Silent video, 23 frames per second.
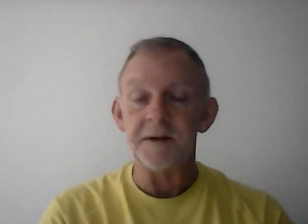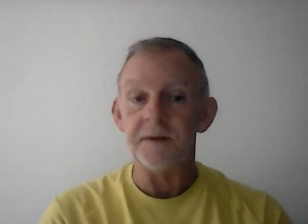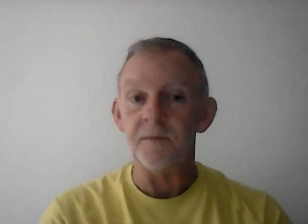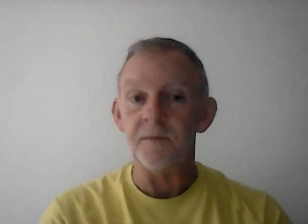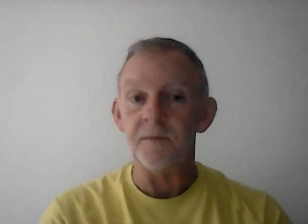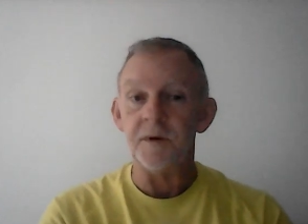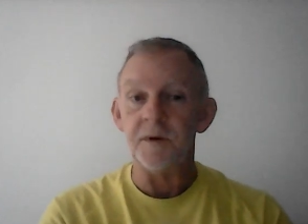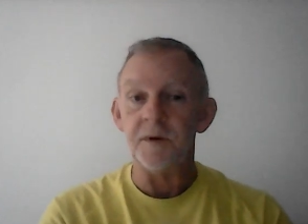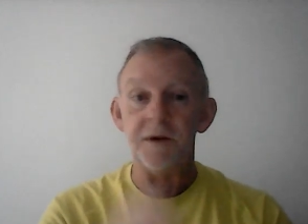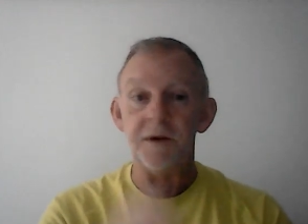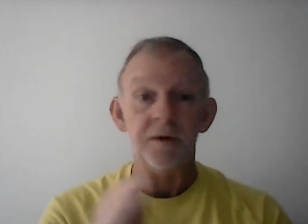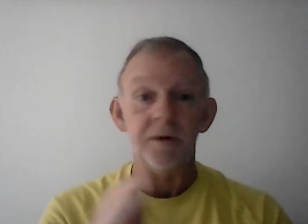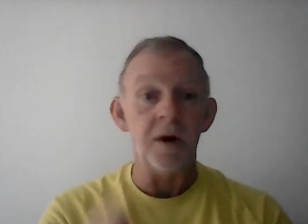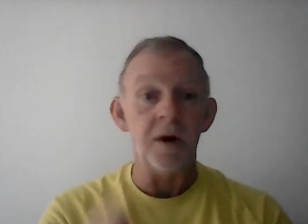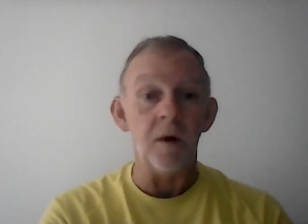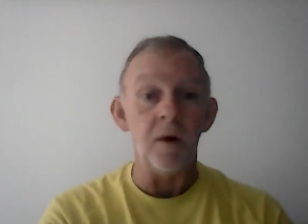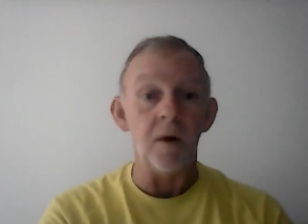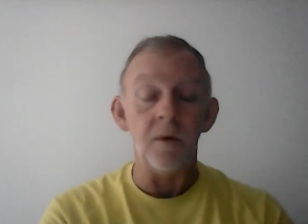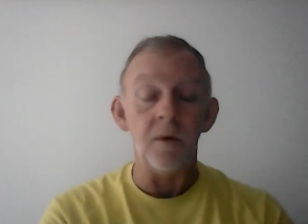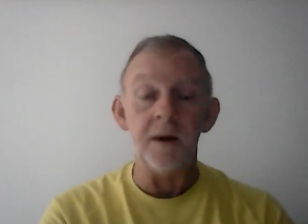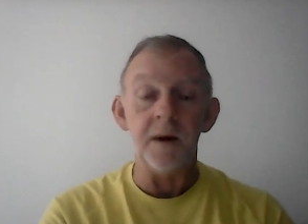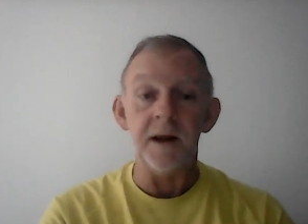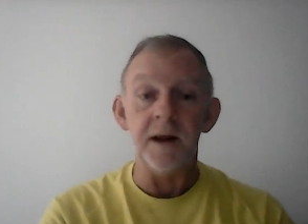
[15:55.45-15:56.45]
And when you
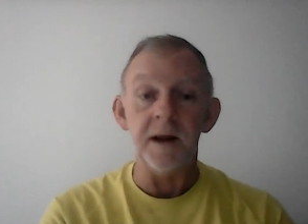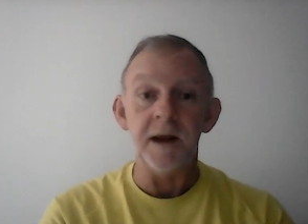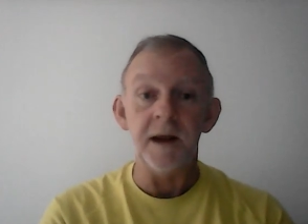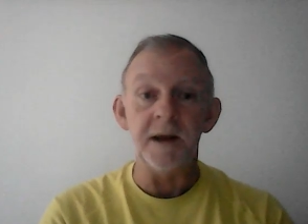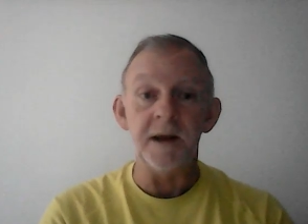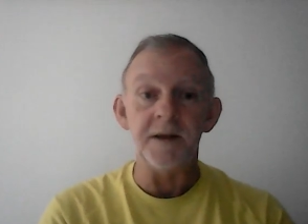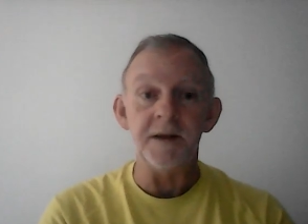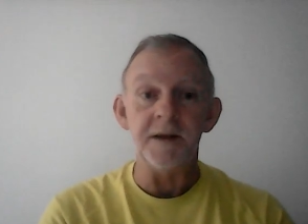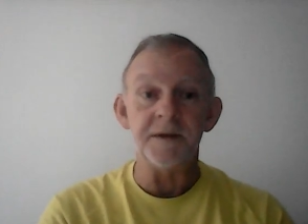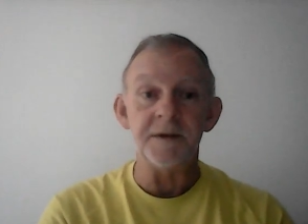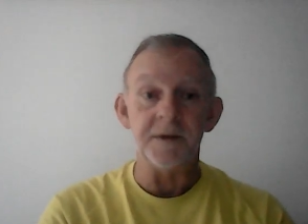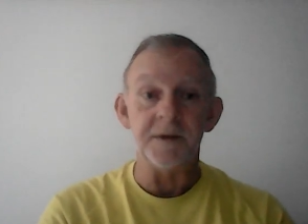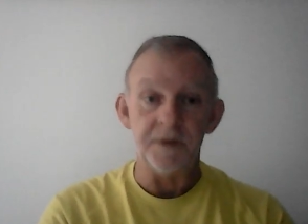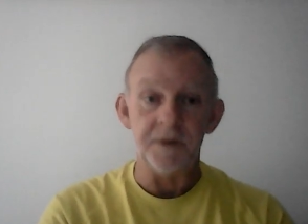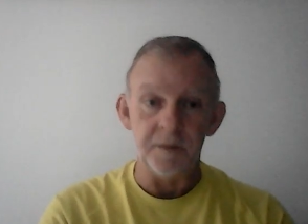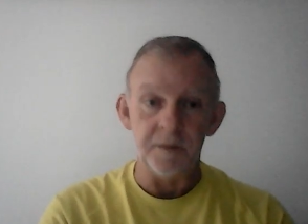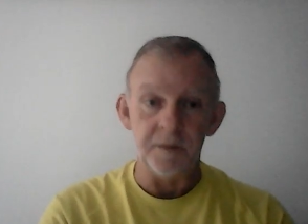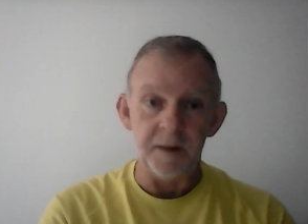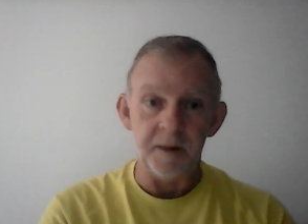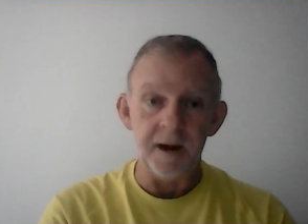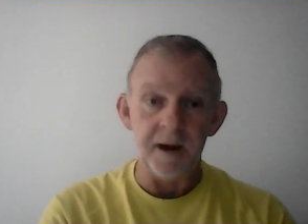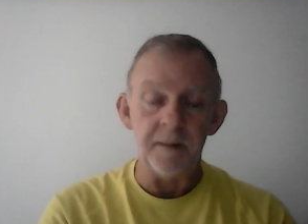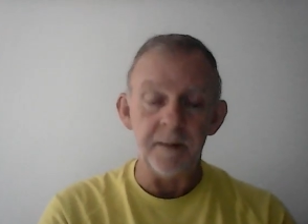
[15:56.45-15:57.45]
know it is, and you'll
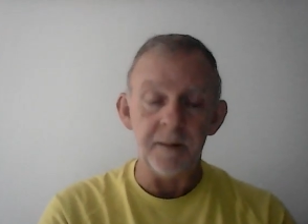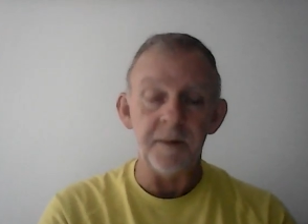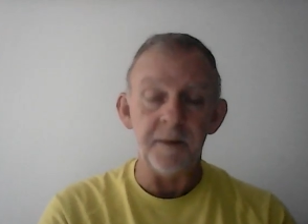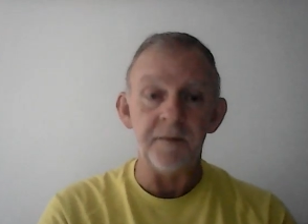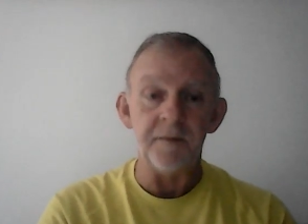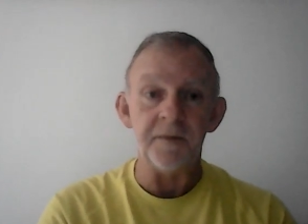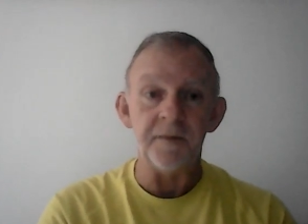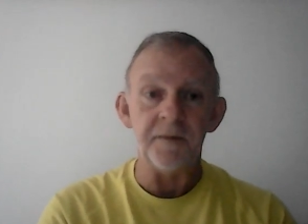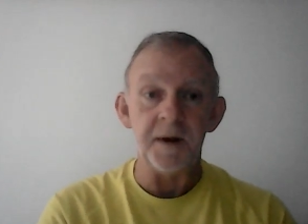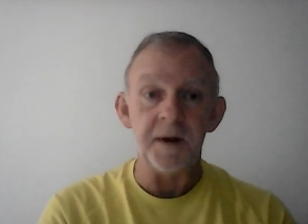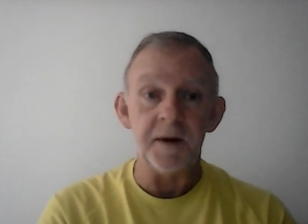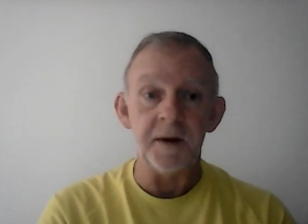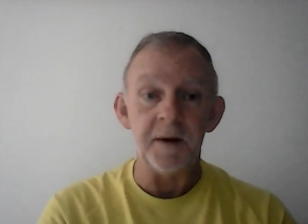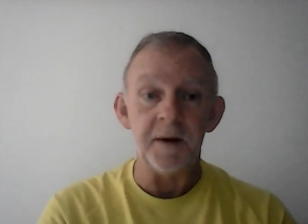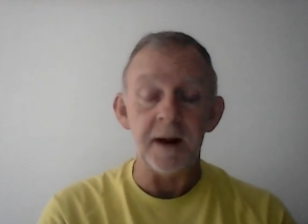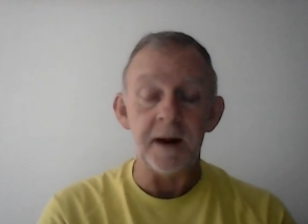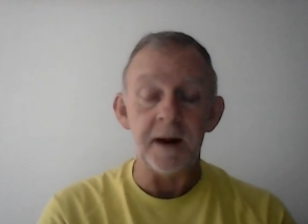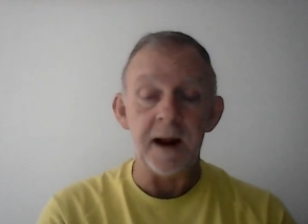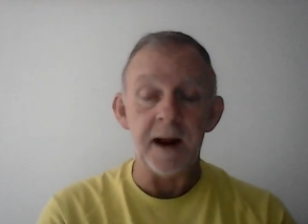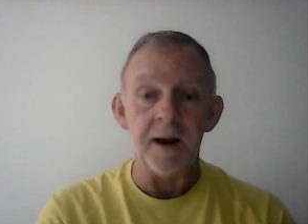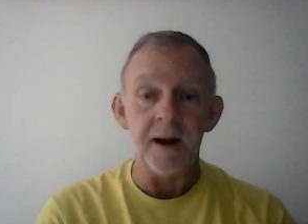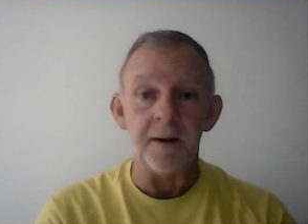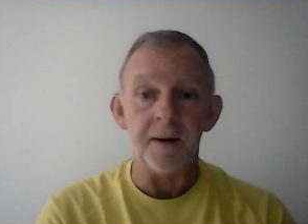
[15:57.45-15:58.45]
be able to figure it
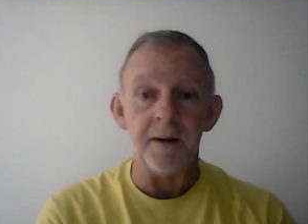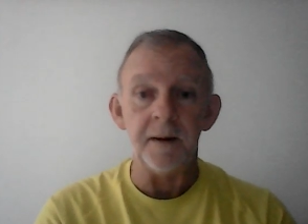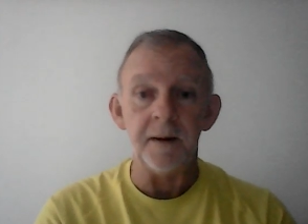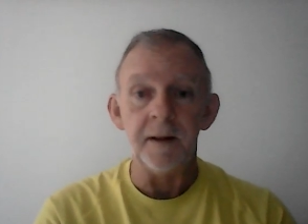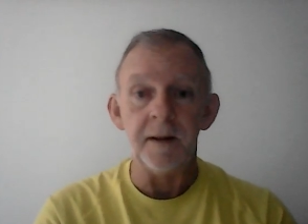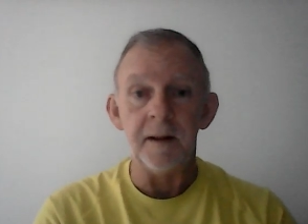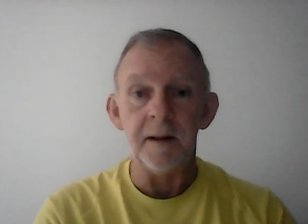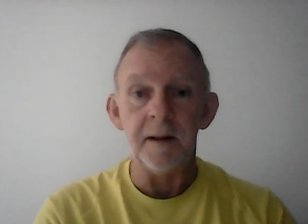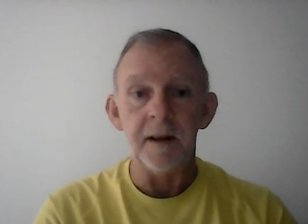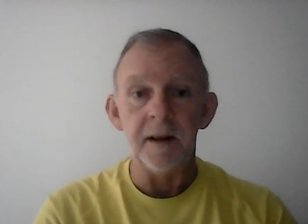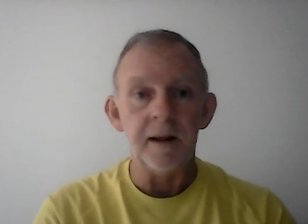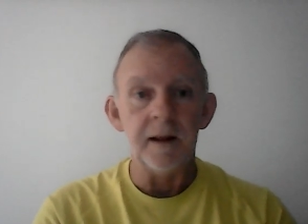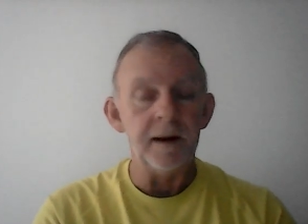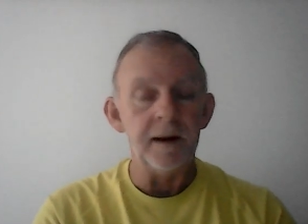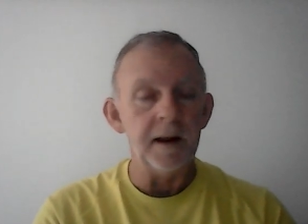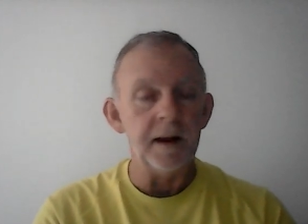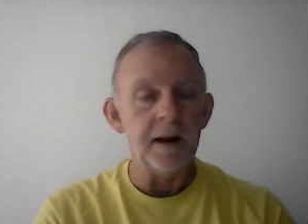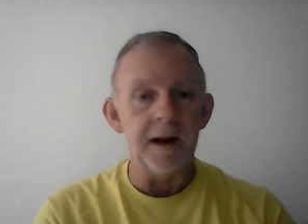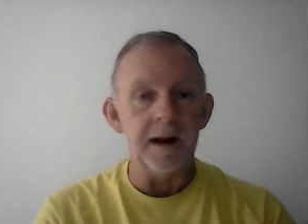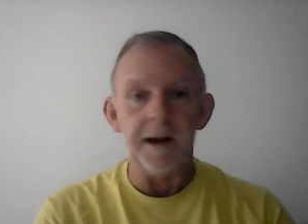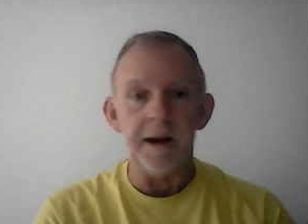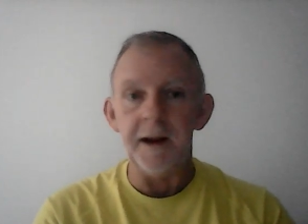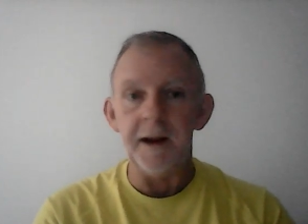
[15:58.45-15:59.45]
out,
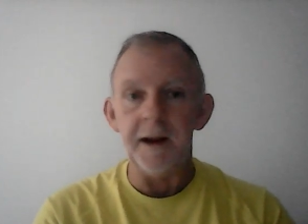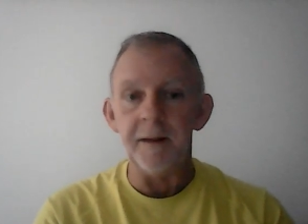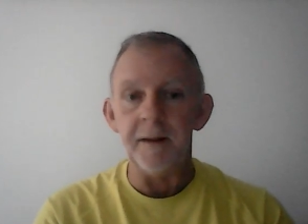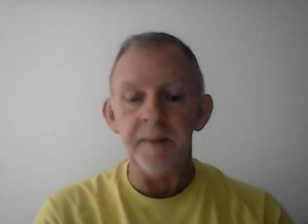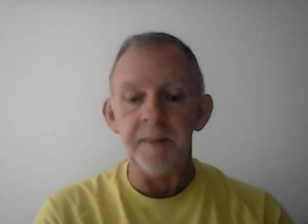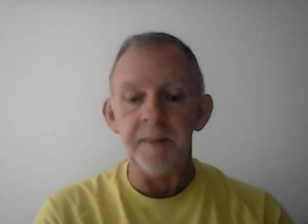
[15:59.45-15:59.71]
let Him